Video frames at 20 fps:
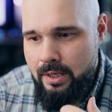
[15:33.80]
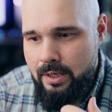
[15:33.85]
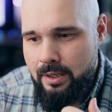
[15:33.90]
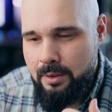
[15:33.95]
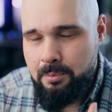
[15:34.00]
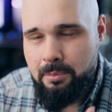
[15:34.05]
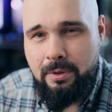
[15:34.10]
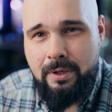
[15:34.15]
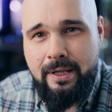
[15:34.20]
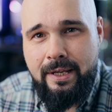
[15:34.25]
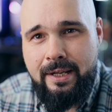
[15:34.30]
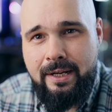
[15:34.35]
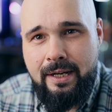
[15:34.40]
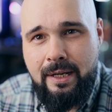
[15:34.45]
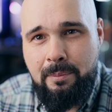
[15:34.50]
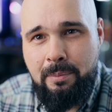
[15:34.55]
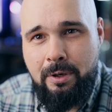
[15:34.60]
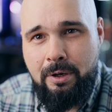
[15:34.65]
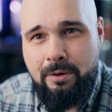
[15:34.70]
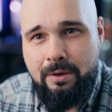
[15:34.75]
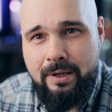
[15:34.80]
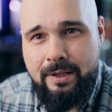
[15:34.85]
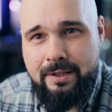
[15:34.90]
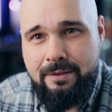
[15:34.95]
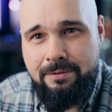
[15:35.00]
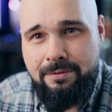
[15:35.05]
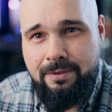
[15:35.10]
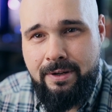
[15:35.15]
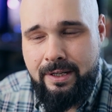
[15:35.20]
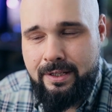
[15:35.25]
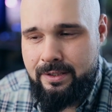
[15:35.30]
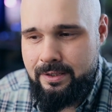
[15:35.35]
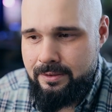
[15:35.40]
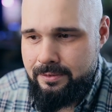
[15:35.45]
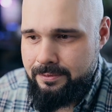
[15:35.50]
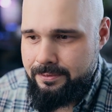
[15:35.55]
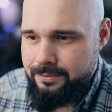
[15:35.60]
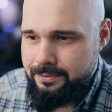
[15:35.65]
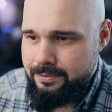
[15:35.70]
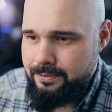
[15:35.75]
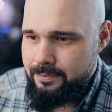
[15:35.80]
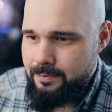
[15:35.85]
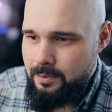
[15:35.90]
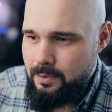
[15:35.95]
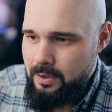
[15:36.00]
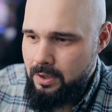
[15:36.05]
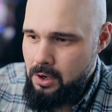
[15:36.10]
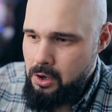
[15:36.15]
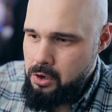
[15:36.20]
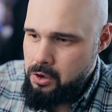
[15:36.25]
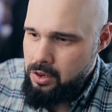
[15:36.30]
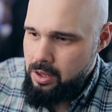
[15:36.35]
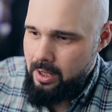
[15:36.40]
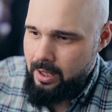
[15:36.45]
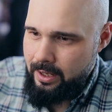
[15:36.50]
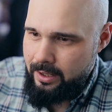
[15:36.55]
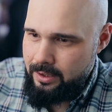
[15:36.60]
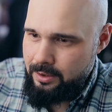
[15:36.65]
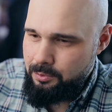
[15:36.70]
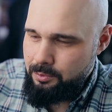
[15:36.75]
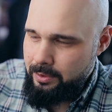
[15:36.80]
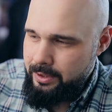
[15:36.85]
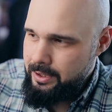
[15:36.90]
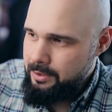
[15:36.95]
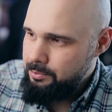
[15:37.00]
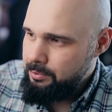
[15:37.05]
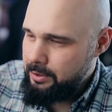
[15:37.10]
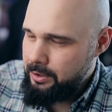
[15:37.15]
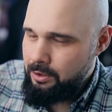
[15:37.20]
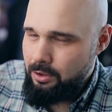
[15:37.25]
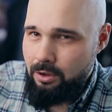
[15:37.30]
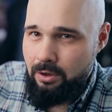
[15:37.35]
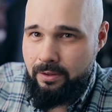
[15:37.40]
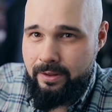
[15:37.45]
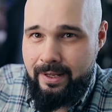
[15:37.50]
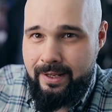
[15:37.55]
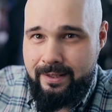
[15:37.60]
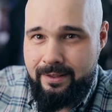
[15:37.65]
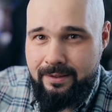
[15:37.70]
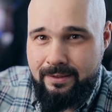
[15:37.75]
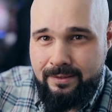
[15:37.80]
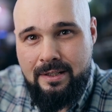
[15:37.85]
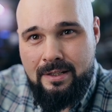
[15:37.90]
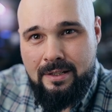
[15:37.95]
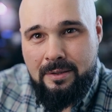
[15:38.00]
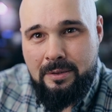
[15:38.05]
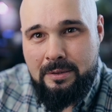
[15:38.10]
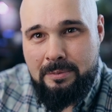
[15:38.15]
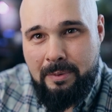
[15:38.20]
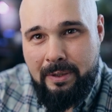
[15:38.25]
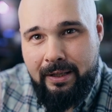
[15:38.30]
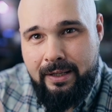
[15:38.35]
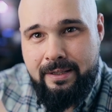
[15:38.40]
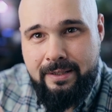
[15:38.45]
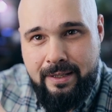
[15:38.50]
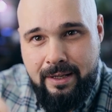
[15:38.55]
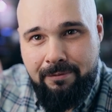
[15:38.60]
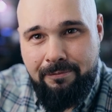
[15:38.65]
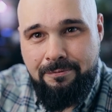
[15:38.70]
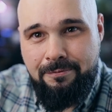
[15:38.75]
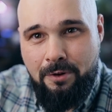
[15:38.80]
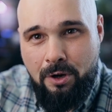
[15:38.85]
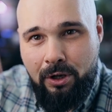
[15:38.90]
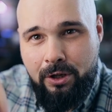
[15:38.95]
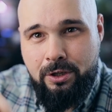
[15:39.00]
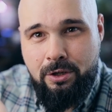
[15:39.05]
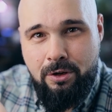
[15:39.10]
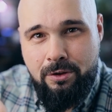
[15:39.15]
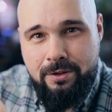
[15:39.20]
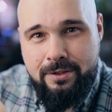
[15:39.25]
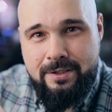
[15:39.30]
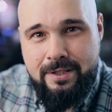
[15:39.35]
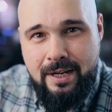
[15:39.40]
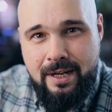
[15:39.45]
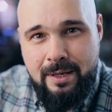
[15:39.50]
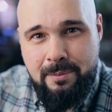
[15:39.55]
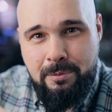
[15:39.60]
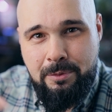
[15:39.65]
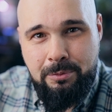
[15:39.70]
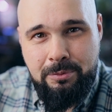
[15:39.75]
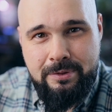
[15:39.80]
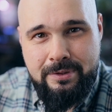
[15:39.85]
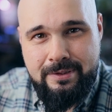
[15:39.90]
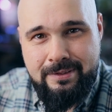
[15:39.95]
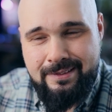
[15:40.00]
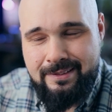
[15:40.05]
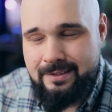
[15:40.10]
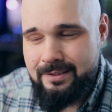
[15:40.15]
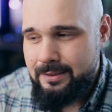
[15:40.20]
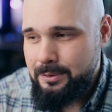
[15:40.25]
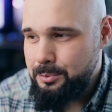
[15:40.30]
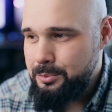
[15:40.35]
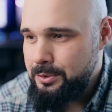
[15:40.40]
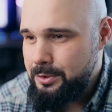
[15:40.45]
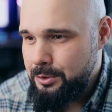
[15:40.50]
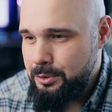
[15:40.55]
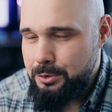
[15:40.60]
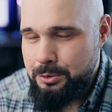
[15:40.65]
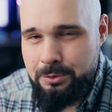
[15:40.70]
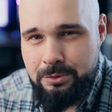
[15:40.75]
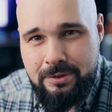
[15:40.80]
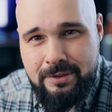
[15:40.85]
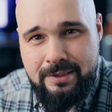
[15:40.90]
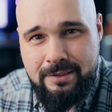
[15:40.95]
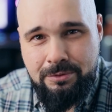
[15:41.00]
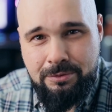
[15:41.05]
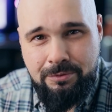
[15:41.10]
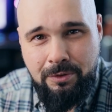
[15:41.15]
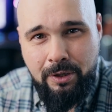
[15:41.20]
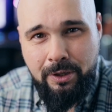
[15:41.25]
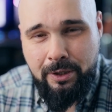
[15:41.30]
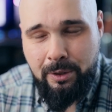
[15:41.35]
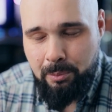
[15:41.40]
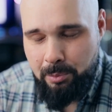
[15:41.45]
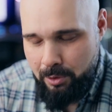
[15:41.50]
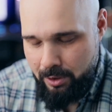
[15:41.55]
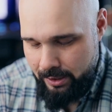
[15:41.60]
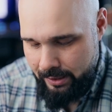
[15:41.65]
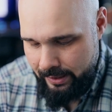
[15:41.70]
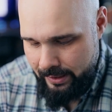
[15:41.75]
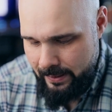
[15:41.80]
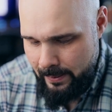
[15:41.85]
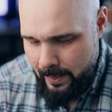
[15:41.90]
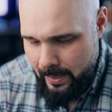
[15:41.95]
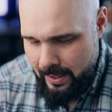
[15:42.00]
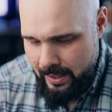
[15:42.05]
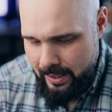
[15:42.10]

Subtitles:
complain about a defective, I don't know what you would call that, because my light kept falling all the time. It was loose, it was falling apart.